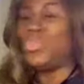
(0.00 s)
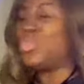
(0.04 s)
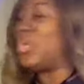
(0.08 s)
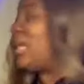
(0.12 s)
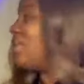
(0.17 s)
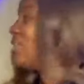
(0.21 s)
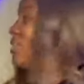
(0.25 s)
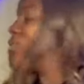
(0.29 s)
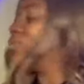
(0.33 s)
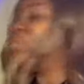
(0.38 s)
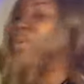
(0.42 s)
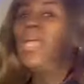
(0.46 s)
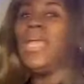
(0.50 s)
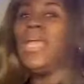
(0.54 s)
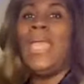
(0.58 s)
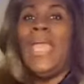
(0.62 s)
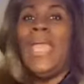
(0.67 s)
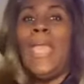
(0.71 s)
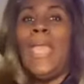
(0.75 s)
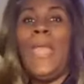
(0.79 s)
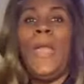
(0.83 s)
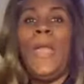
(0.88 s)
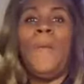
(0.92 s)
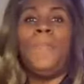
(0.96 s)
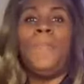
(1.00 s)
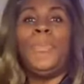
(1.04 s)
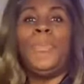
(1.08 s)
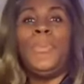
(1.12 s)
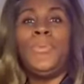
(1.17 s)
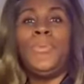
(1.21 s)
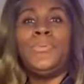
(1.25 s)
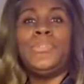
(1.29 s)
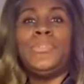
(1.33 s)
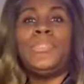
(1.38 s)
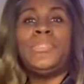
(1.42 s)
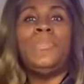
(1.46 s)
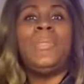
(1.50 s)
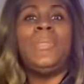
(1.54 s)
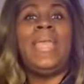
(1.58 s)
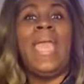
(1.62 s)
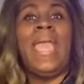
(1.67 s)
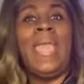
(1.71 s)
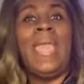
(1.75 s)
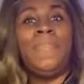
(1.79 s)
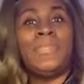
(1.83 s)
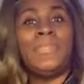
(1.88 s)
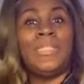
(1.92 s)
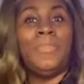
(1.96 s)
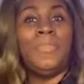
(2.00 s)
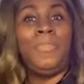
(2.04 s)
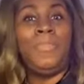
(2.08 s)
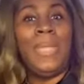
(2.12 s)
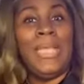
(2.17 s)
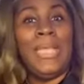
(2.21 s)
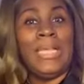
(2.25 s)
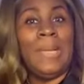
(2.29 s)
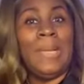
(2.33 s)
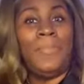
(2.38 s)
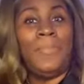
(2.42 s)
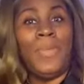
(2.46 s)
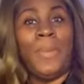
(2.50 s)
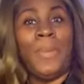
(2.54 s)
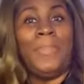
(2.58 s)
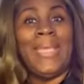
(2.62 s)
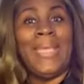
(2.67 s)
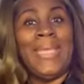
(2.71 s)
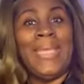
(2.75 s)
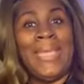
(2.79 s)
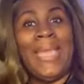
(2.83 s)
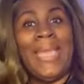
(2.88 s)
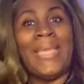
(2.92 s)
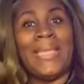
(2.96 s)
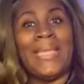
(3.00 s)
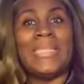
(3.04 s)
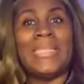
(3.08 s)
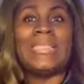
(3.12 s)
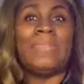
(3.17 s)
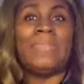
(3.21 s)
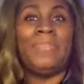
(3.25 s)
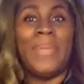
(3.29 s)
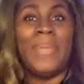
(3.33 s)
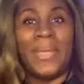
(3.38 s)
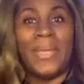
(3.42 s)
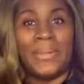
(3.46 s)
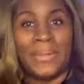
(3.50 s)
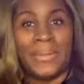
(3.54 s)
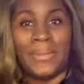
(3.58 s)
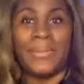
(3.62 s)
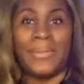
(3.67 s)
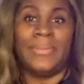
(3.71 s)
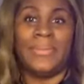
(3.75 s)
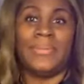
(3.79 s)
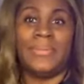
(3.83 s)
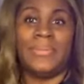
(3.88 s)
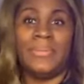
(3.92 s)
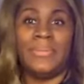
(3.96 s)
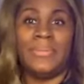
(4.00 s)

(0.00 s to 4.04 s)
to try to help you to be able to pick up your pecans better.